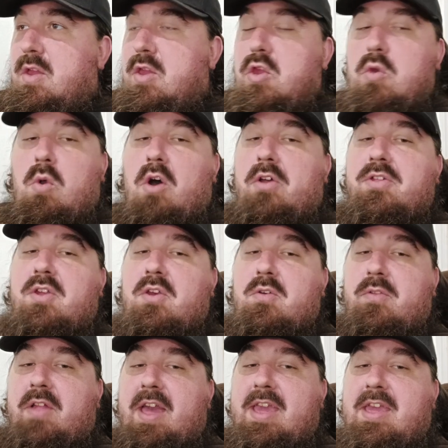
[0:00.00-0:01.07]
You also,
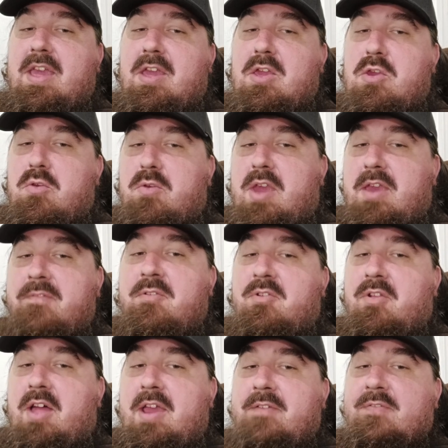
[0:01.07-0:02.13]
like, you give your
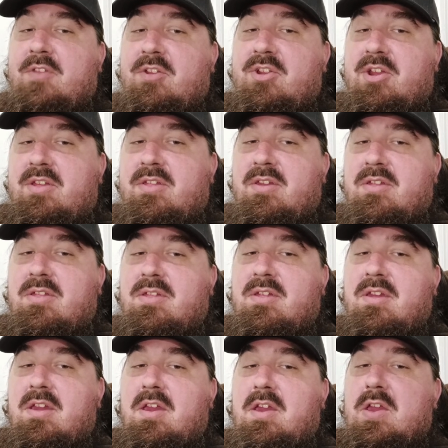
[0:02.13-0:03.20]
life to Jesus.
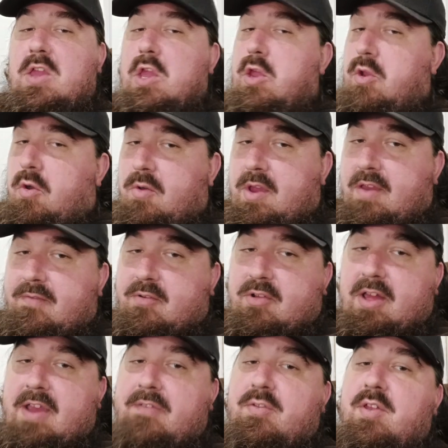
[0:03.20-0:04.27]
You don't give your
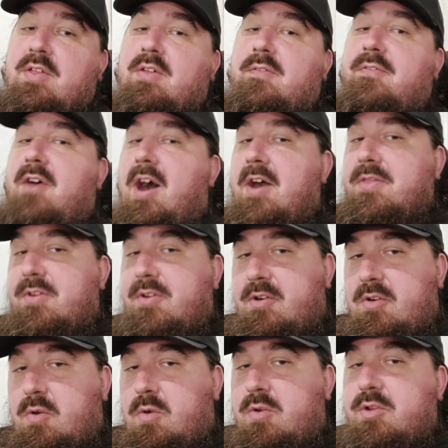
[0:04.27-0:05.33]
life to the Father
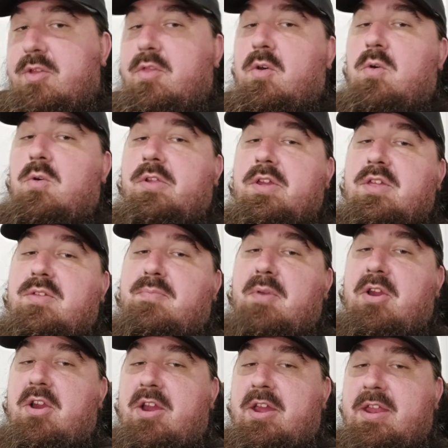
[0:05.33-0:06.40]
or to the Holy
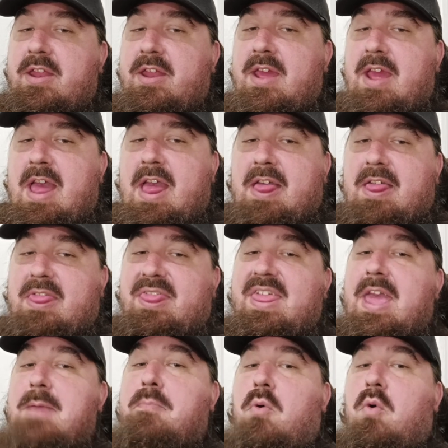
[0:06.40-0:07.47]
Spirit.
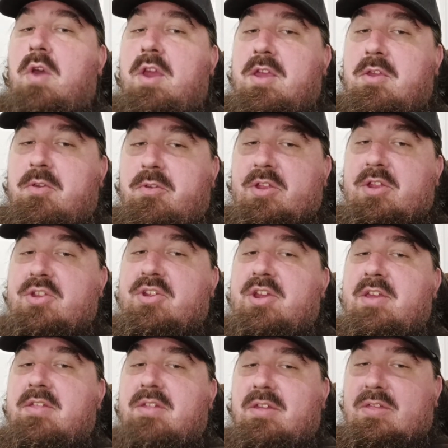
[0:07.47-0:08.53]
They point you to
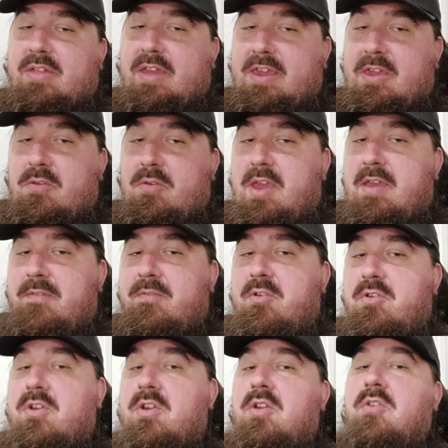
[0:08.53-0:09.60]
Jesus. Like, you give
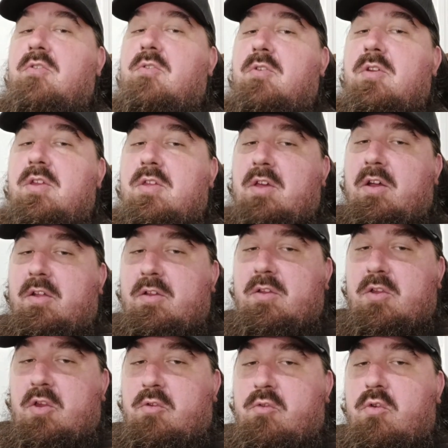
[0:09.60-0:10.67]
your
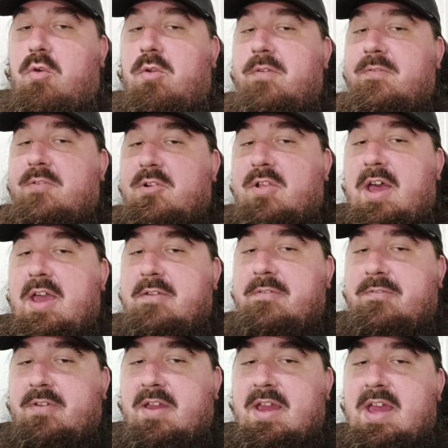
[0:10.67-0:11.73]
control of your
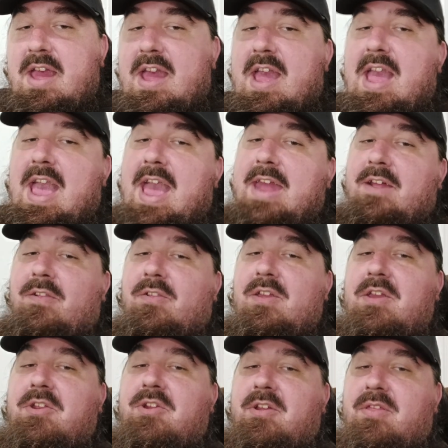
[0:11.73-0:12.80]
life and
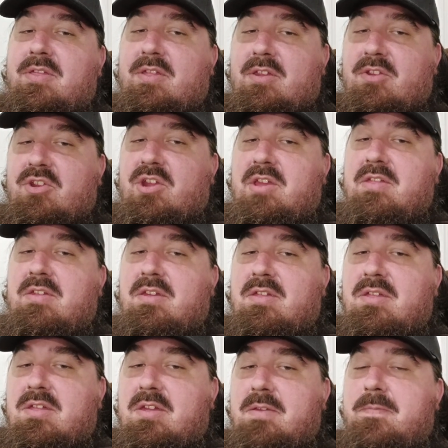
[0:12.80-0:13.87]
allegiance to
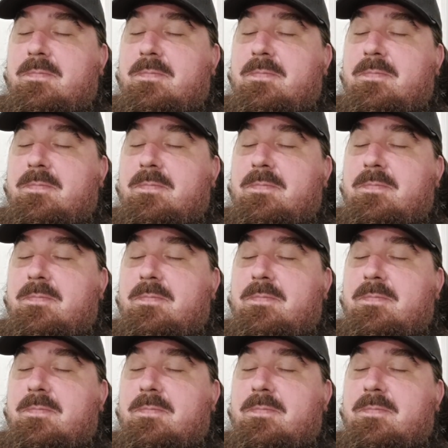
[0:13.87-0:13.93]
Jesus.